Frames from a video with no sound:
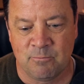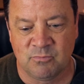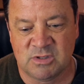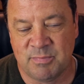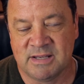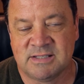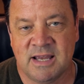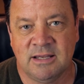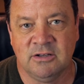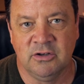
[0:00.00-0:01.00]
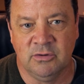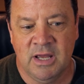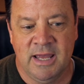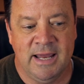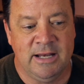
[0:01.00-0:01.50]
It's the best I can do.
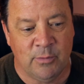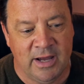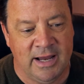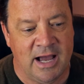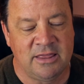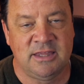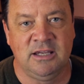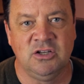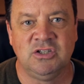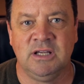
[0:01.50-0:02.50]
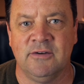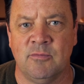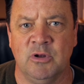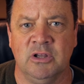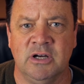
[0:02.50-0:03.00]
Anyway, I think you should give
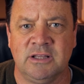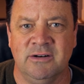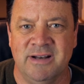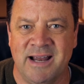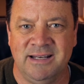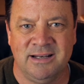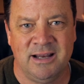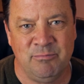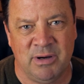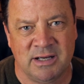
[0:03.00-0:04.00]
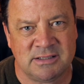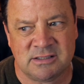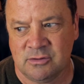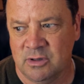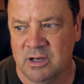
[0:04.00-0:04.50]
them a look. They're
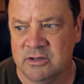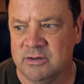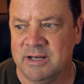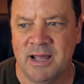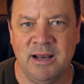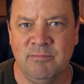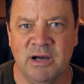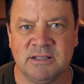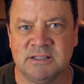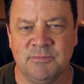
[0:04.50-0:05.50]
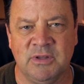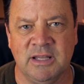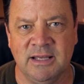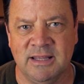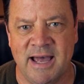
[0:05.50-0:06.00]
$99 or $109, something
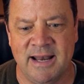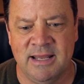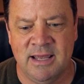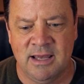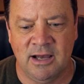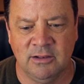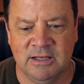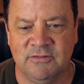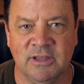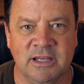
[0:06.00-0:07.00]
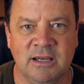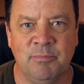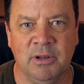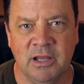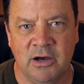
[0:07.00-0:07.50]
like that. I'll leave the link
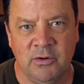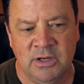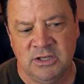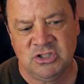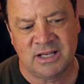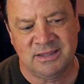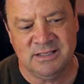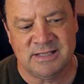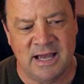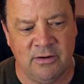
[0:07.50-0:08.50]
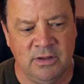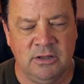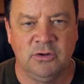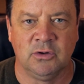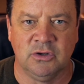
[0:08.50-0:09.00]
below. Check these out.
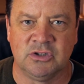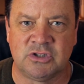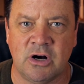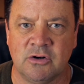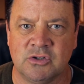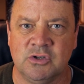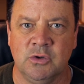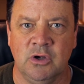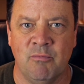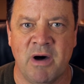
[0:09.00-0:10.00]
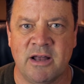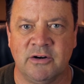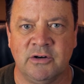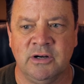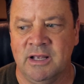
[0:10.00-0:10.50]
They're a good starter studio
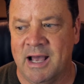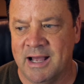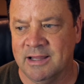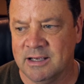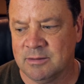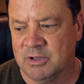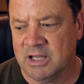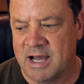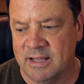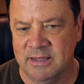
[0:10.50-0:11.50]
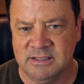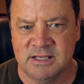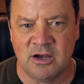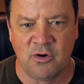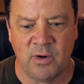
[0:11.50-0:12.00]
monitor. I like them a lot. They
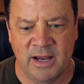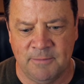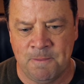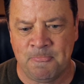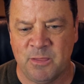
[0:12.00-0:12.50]
sound great.